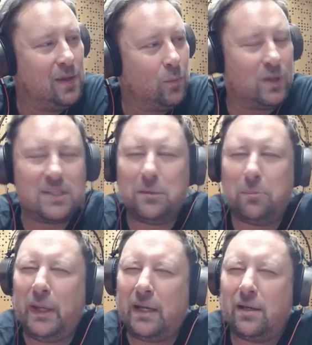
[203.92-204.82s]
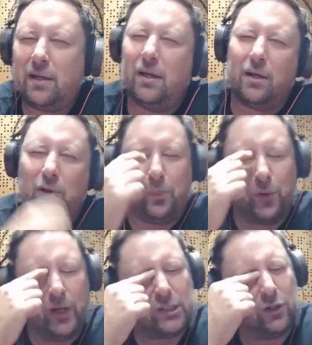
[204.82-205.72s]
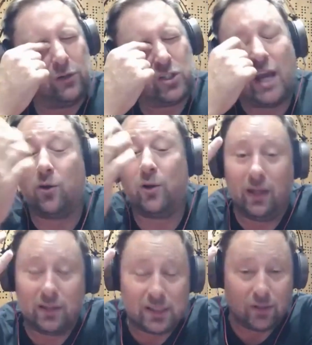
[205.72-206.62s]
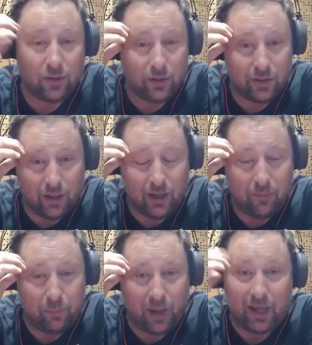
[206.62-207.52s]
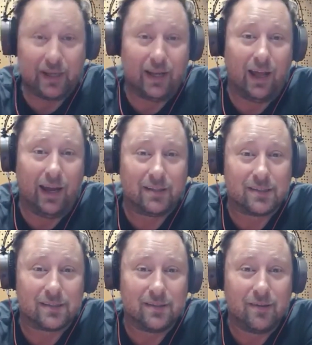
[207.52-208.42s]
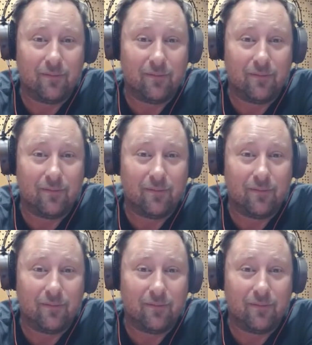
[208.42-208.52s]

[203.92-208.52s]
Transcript: What's the big compressor? Shadow Hills on Plugin Alliance.